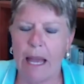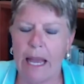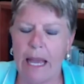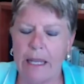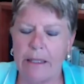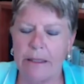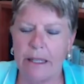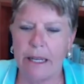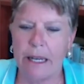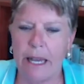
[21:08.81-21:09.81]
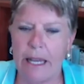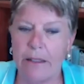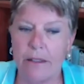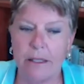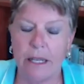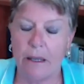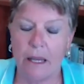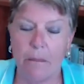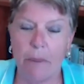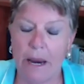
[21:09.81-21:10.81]
and uh, it's
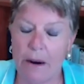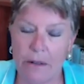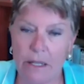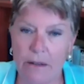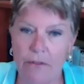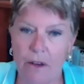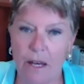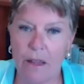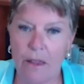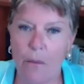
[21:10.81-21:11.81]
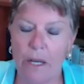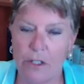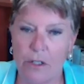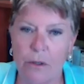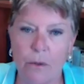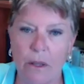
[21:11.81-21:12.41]
imperative uh, that we do.